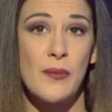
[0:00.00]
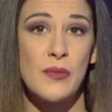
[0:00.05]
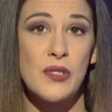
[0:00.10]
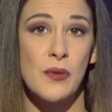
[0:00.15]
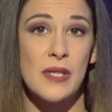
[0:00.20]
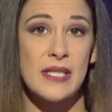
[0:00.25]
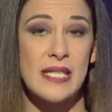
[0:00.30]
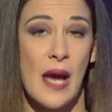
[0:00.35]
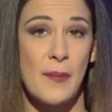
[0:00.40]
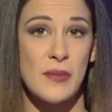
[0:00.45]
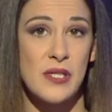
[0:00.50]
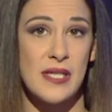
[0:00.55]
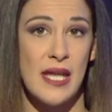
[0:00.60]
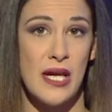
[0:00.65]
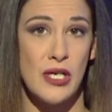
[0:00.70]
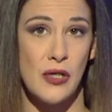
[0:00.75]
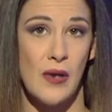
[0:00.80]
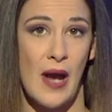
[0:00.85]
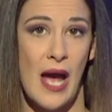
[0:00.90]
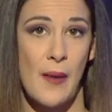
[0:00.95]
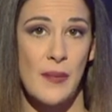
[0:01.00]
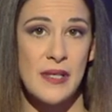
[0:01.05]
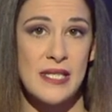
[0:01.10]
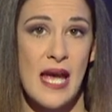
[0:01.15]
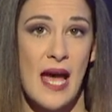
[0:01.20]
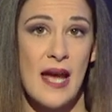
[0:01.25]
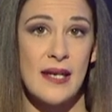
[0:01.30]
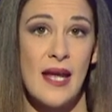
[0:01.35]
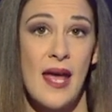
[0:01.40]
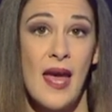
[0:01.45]
to adapt to their new
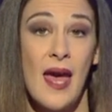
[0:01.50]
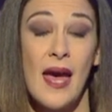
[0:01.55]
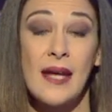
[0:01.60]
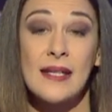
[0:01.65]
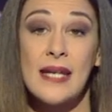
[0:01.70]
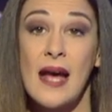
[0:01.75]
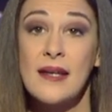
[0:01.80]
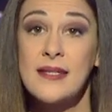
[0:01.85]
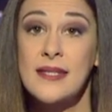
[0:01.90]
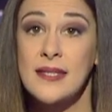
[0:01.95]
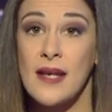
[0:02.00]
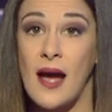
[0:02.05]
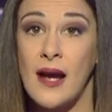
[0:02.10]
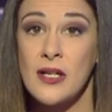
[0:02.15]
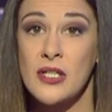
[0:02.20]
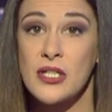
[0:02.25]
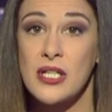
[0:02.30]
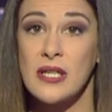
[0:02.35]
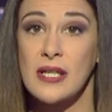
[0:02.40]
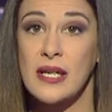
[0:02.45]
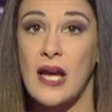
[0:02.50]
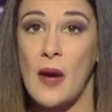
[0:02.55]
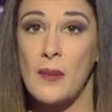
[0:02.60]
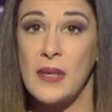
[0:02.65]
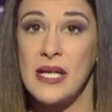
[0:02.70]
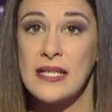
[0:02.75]
habitat, and as such, in the coming